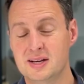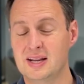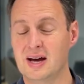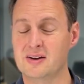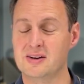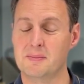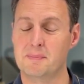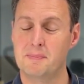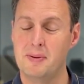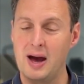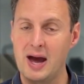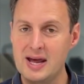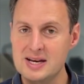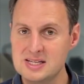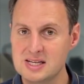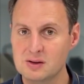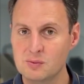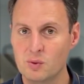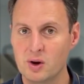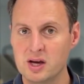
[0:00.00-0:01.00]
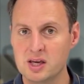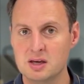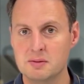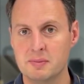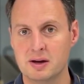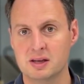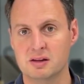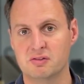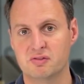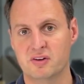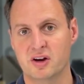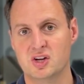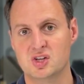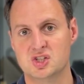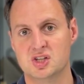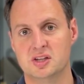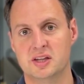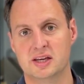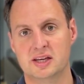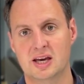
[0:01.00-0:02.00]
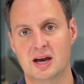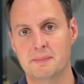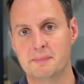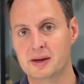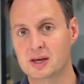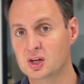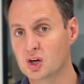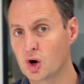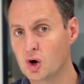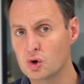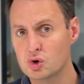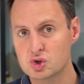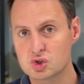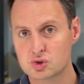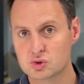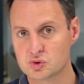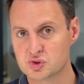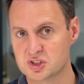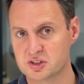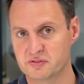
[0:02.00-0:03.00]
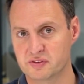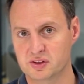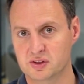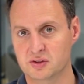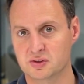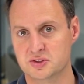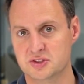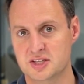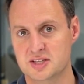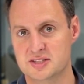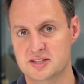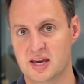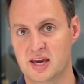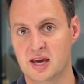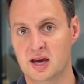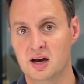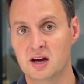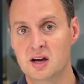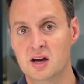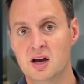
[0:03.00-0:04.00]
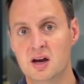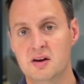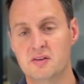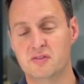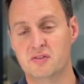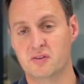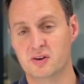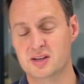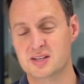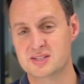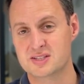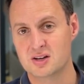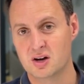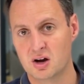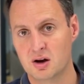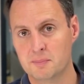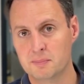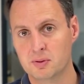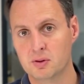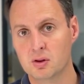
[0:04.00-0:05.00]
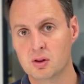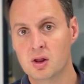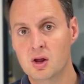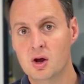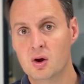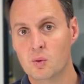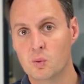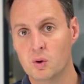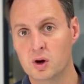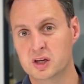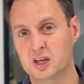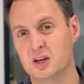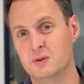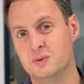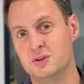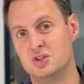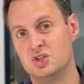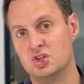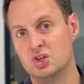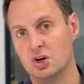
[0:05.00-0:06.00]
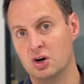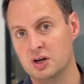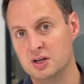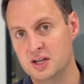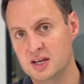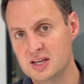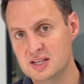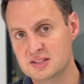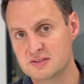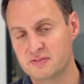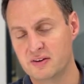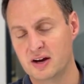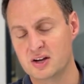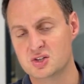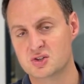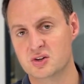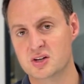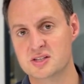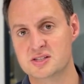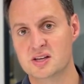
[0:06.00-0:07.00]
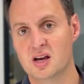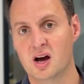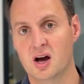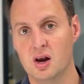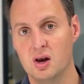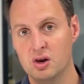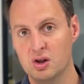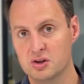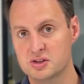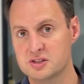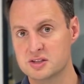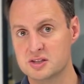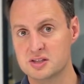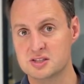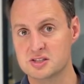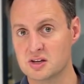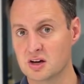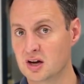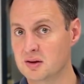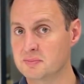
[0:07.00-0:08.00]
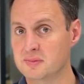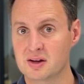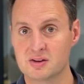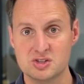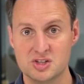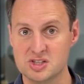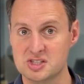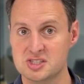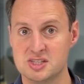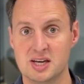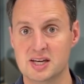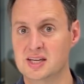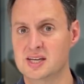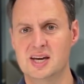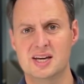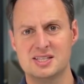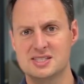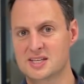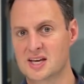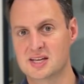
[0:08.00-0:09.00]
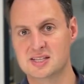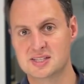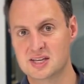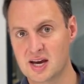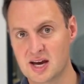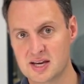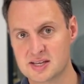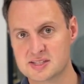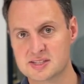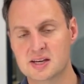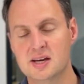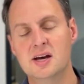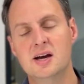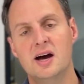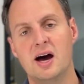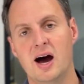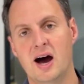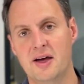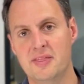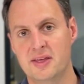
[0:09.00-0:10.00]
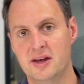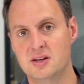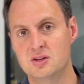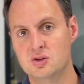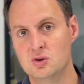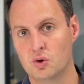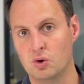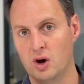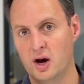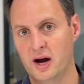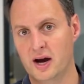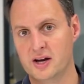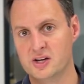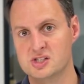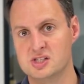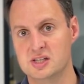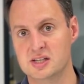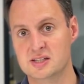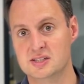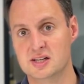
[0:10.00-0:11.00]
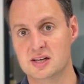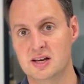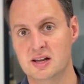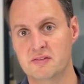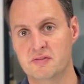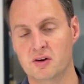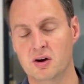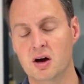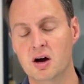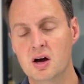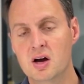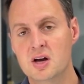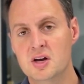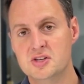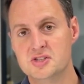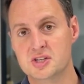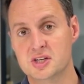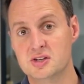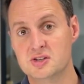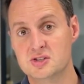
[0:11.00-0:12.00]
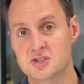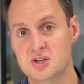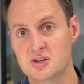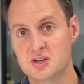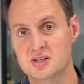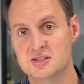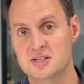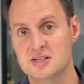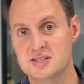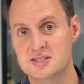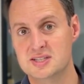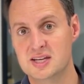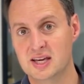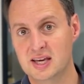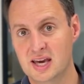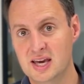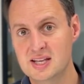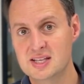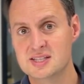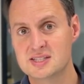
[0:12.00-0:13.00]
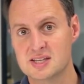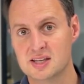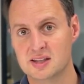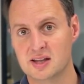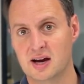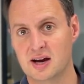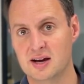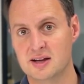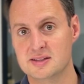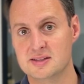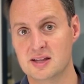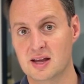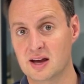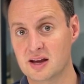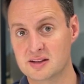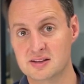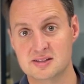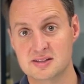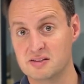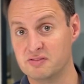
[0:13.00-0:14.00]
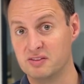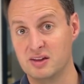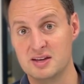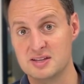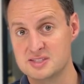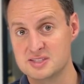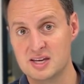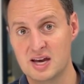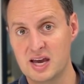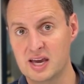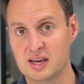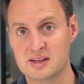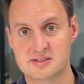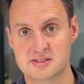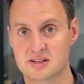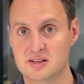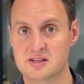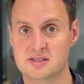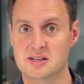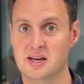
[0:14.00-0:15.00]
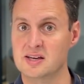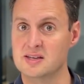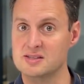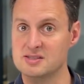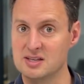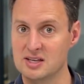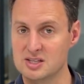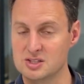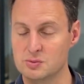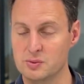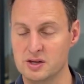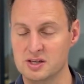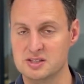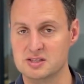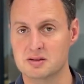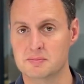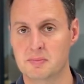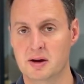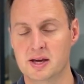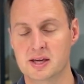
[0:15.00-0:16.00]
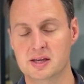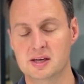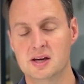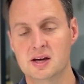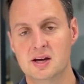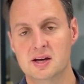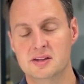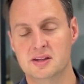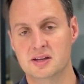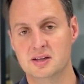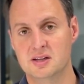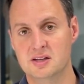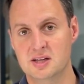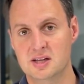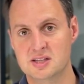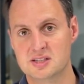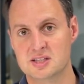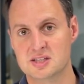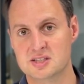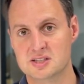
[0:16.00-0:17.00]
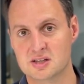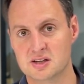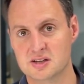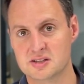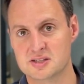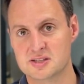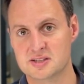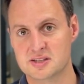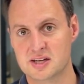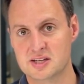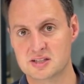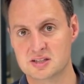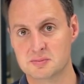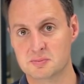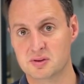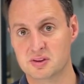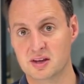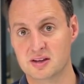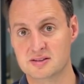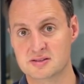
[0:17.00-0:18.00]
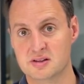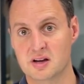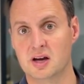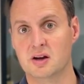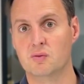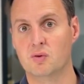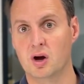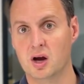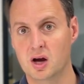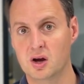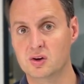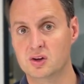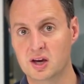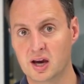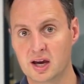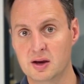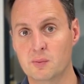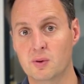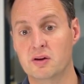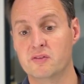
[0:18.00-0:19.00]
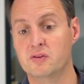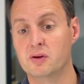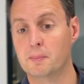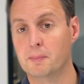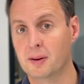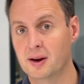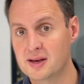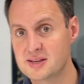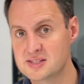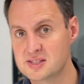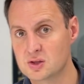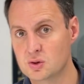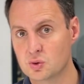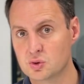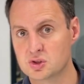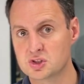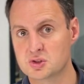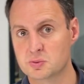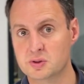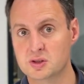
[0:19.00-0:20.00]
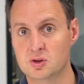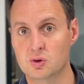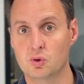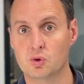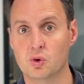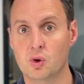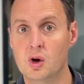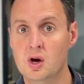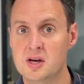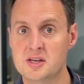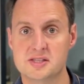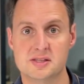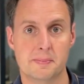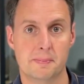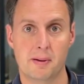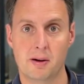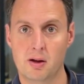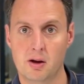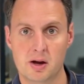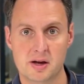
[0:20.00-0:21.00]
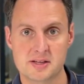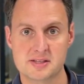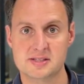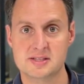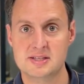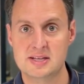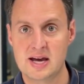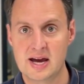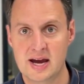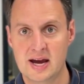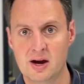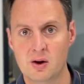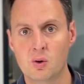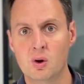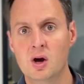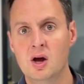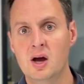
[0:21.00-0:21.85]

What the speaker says: Now, depending where you manufacture, there can be cultural difficulties here. For example, working with Chinese factories, a lot of the time they'll just say yes, yes, yes, and then not actually deliver. So you do need to dig into that, and if they're saying it's going to take 6 weeks to make, then you need to start to say to them things like, right, okay, well, if you place the orders with your suppliers now,